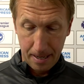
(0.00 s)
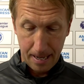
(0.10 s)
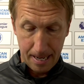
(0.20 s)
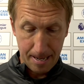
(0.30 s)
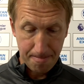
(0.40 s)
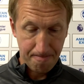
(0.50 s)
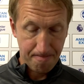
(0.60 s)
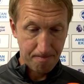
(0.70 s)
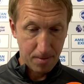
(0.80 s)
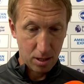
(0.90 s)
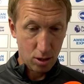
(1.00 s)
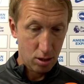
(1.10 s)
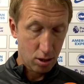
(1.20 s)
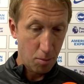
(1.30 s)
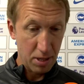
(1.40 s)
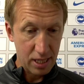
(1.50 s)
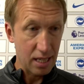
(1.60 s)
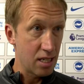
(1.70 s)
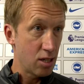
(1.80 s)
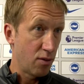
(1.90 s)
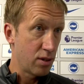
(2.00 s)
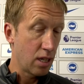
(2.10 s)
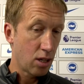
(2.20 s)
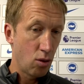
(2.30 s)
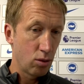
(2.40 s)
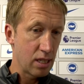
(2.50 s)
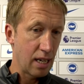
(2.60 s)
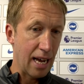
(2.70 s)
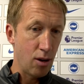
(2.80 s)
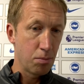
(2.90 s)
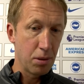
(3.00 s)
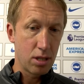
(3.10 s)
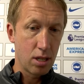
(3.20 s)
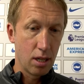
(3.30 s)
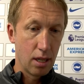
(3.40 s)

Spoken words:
A couple of chances and obviously a goal disallowed, but